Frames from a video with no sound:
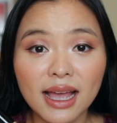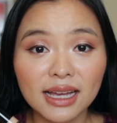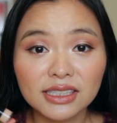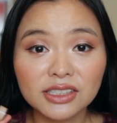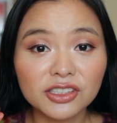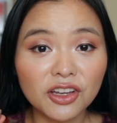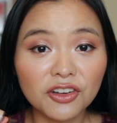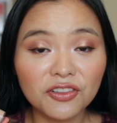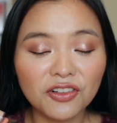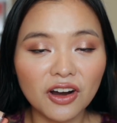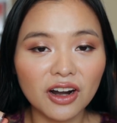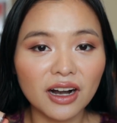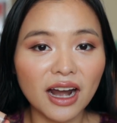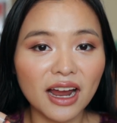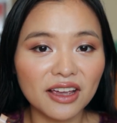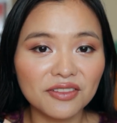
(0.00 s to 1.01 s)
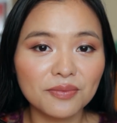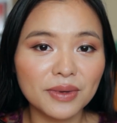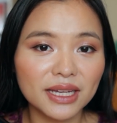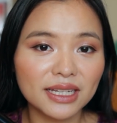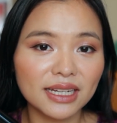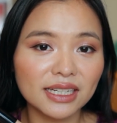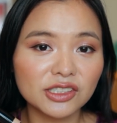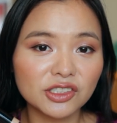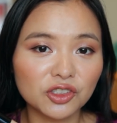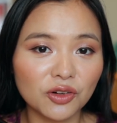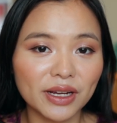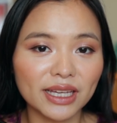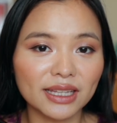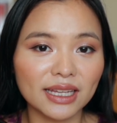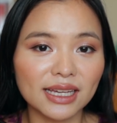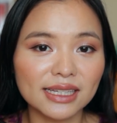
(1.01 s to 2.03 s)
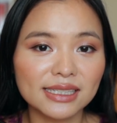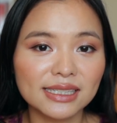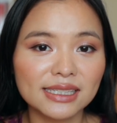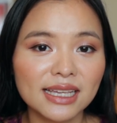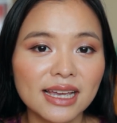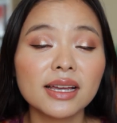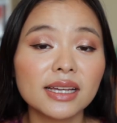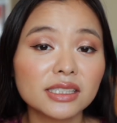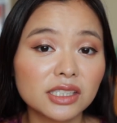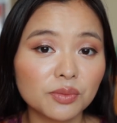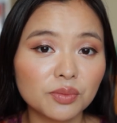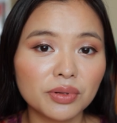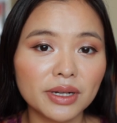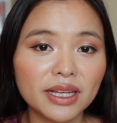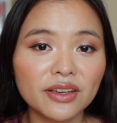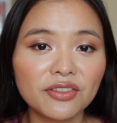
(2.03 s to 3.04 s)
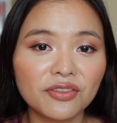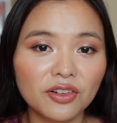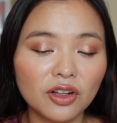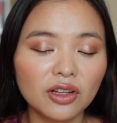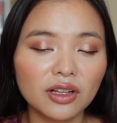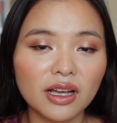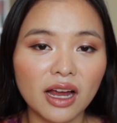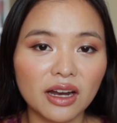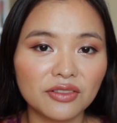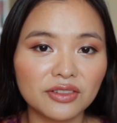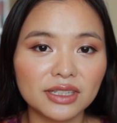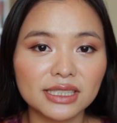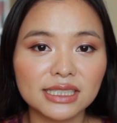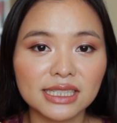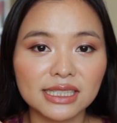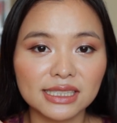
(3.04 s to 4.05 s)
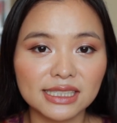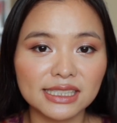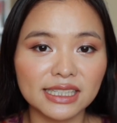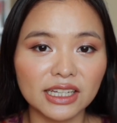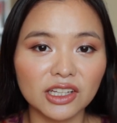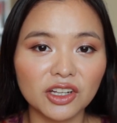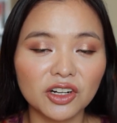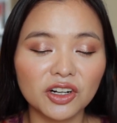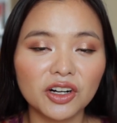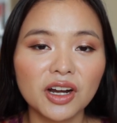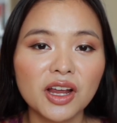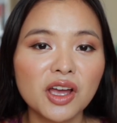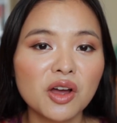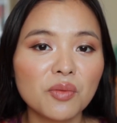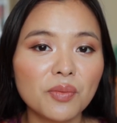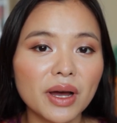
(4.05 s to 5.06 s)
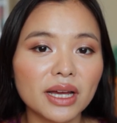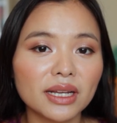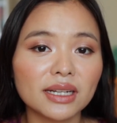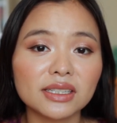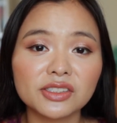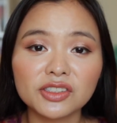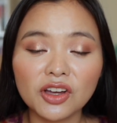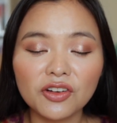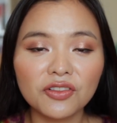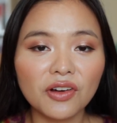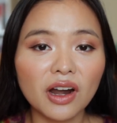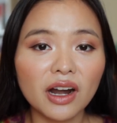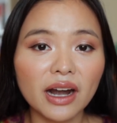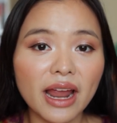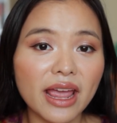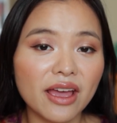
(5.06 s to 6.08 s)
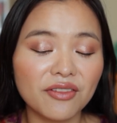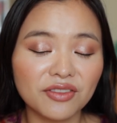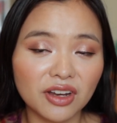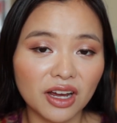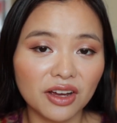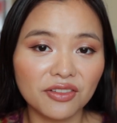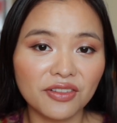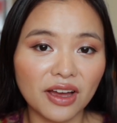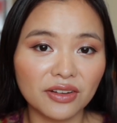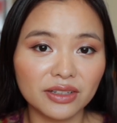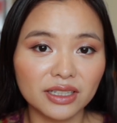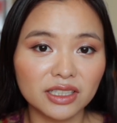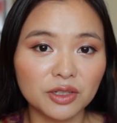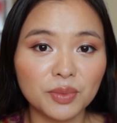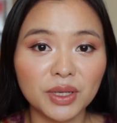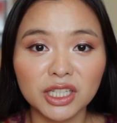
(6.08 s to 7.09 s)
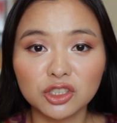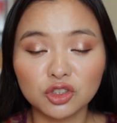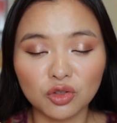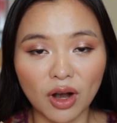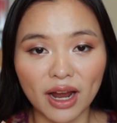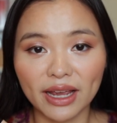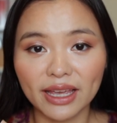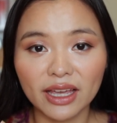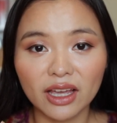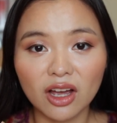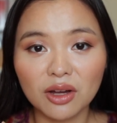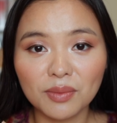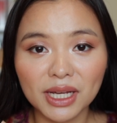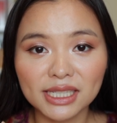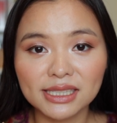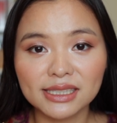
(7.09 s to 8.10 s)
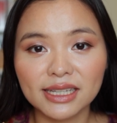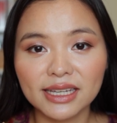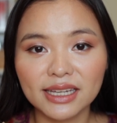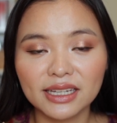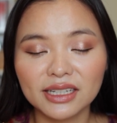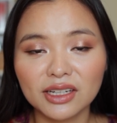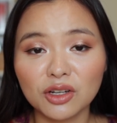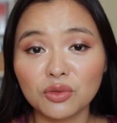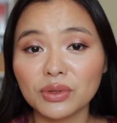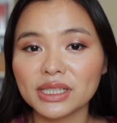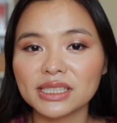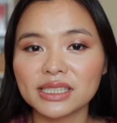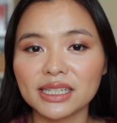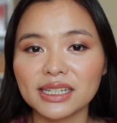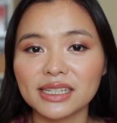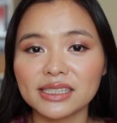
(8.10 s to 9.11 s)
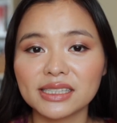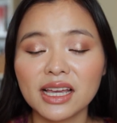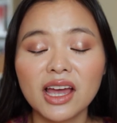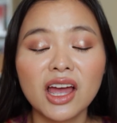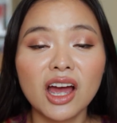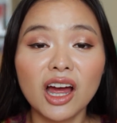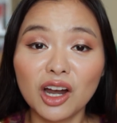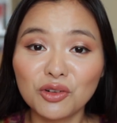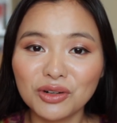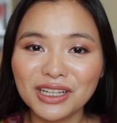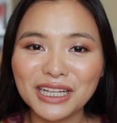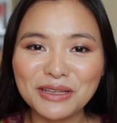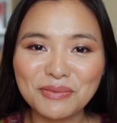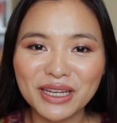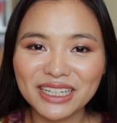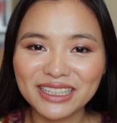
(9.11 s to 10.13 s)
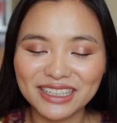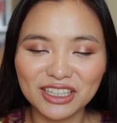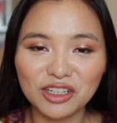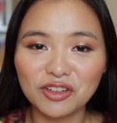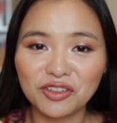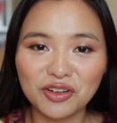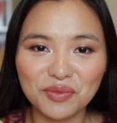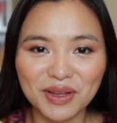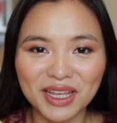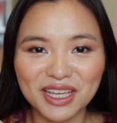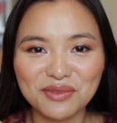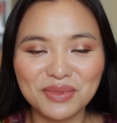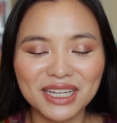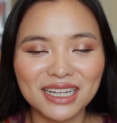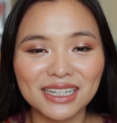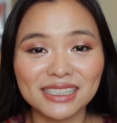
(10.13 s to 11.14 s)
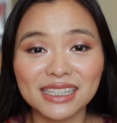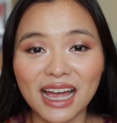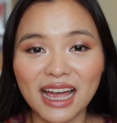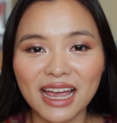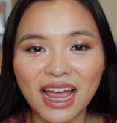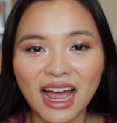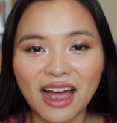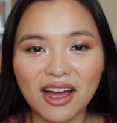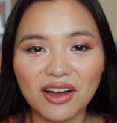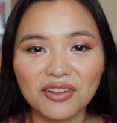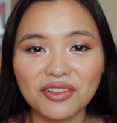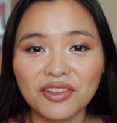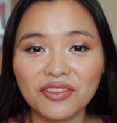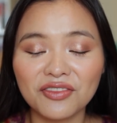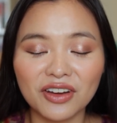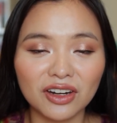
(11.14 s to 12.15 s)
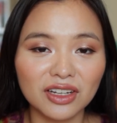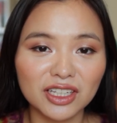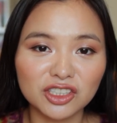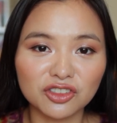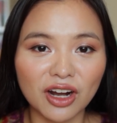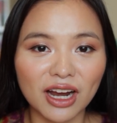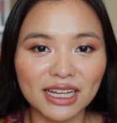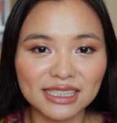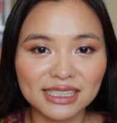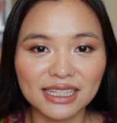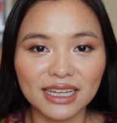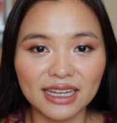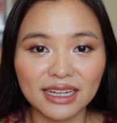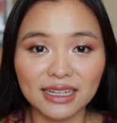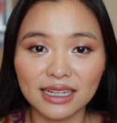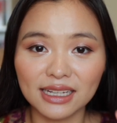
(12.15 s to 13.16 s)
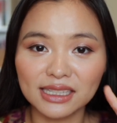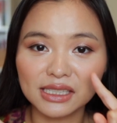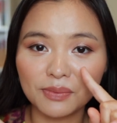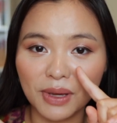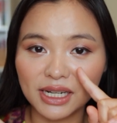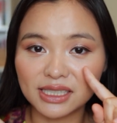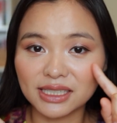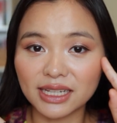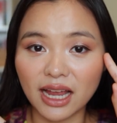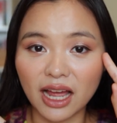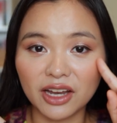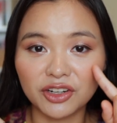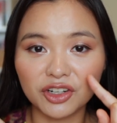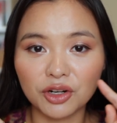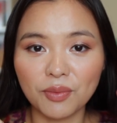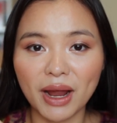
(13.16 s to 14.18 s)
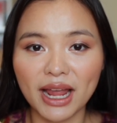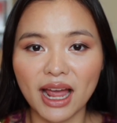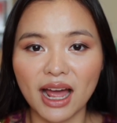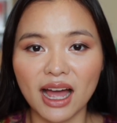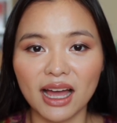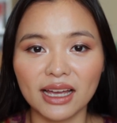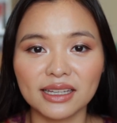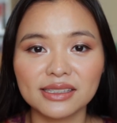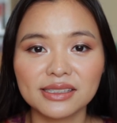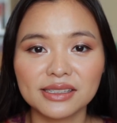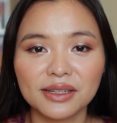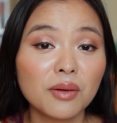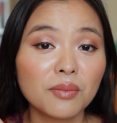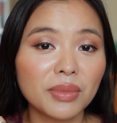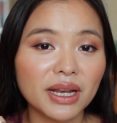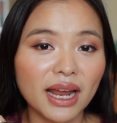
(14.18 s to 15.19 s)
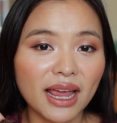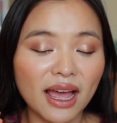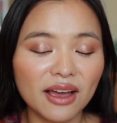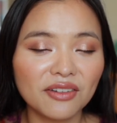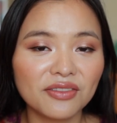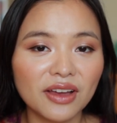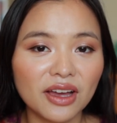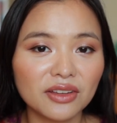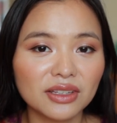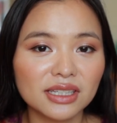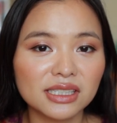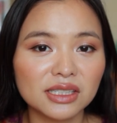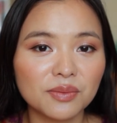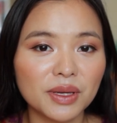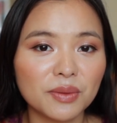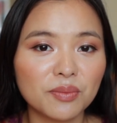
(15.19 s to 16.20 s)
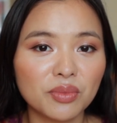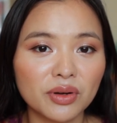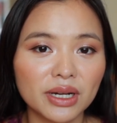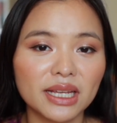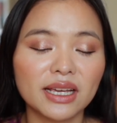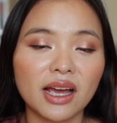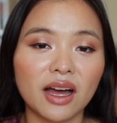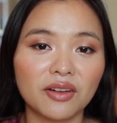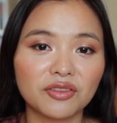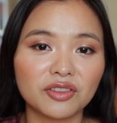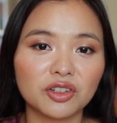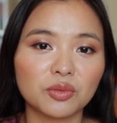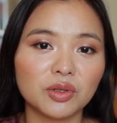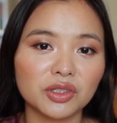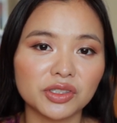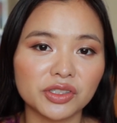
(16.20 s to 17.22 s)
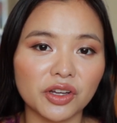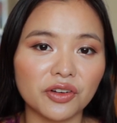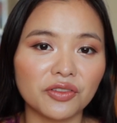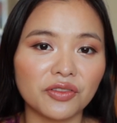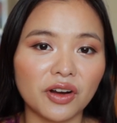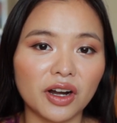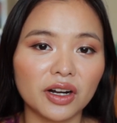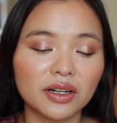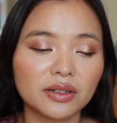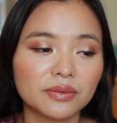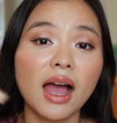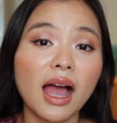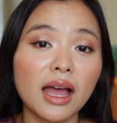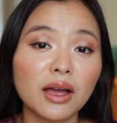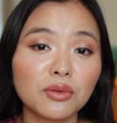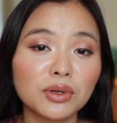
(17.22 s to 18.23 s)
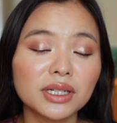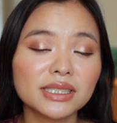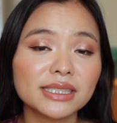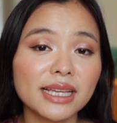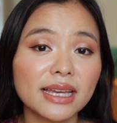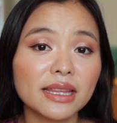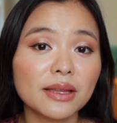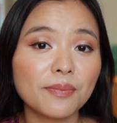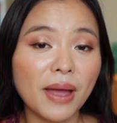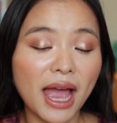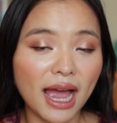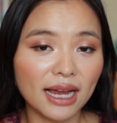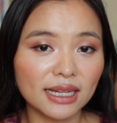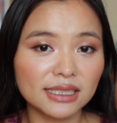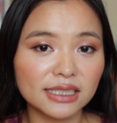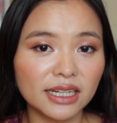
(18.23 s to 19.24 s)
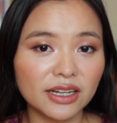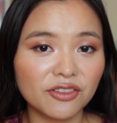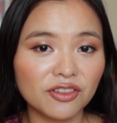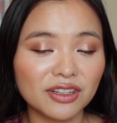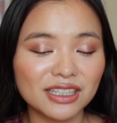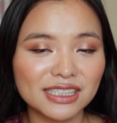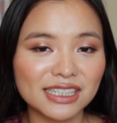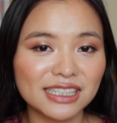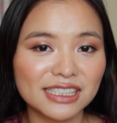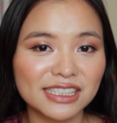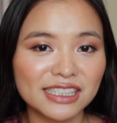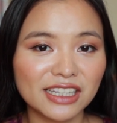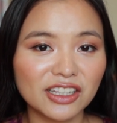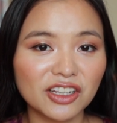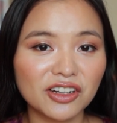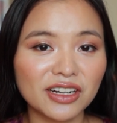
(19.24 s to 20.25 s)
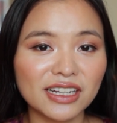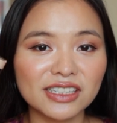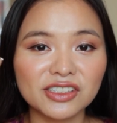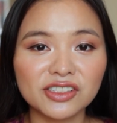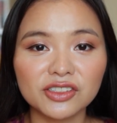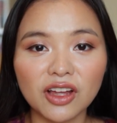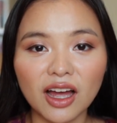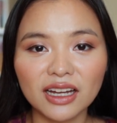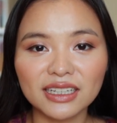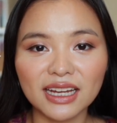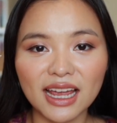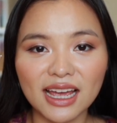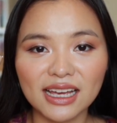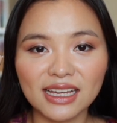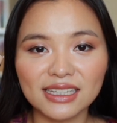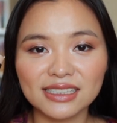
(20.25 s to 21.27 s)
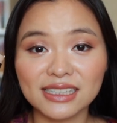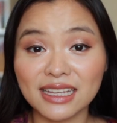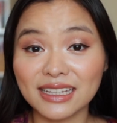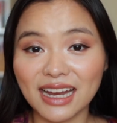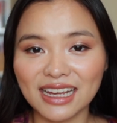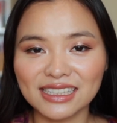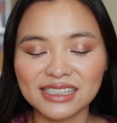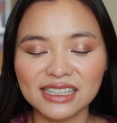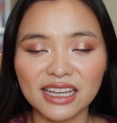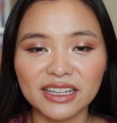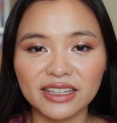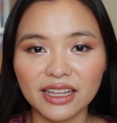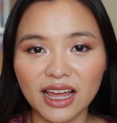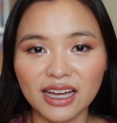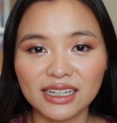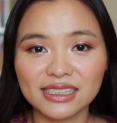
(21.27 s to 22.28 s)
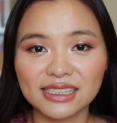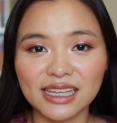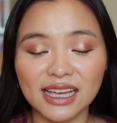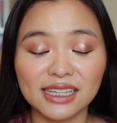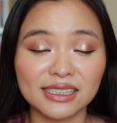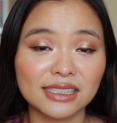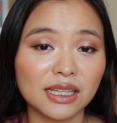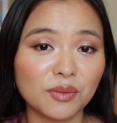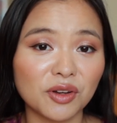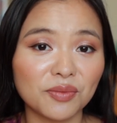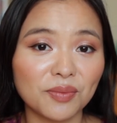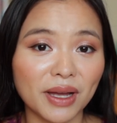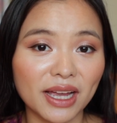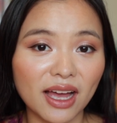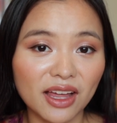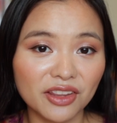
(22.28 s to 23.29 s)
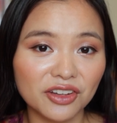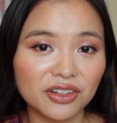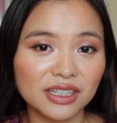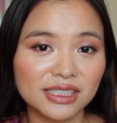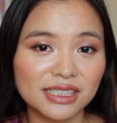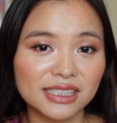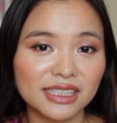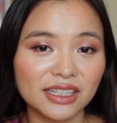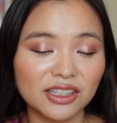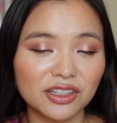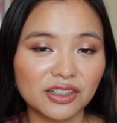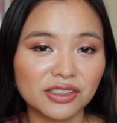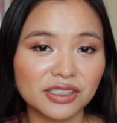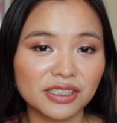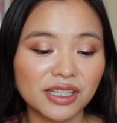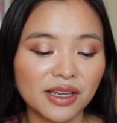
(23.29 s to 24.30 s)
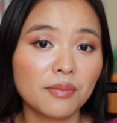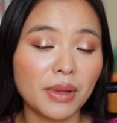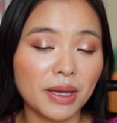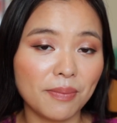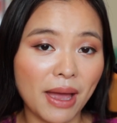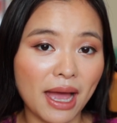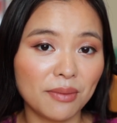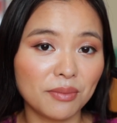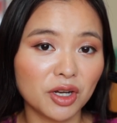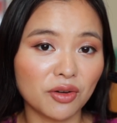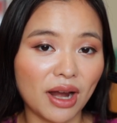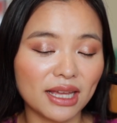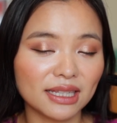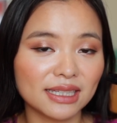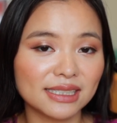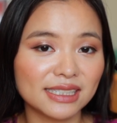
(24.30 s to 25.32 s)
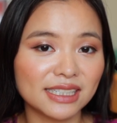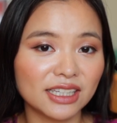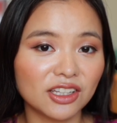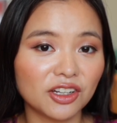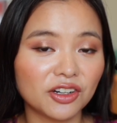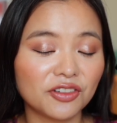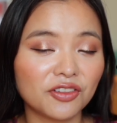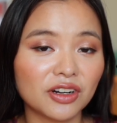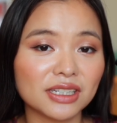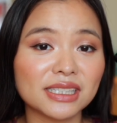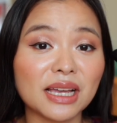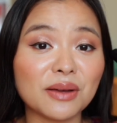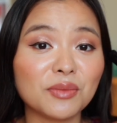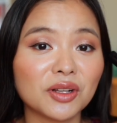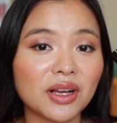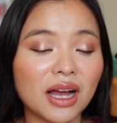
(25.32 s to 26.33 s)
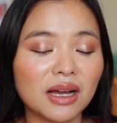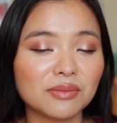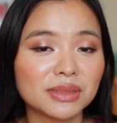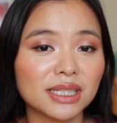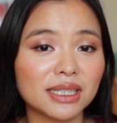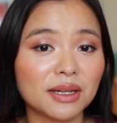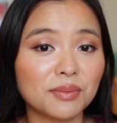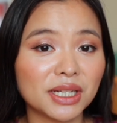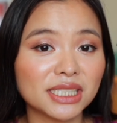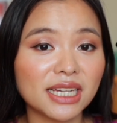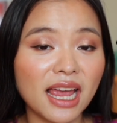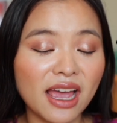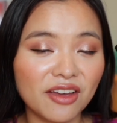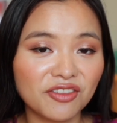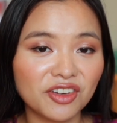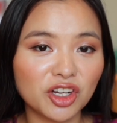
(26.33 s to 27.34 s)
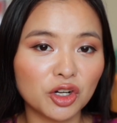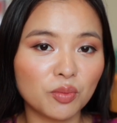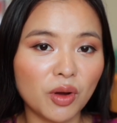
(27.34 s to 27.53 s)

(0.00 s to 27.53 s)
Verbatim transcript: And so far I've been enjoying this. It's a pretty full coverage concealer, but so far I have not found it to be drying on my skin, which is a really big deal for me because I have fairly dry skin, especially under my eyes. But I have found this to be pretty comfortable so far. I will say the packaging for this concealer is not as nice and luxe as some of my other concealers. My Pat McGrath concealer, for example, comes in a much heavier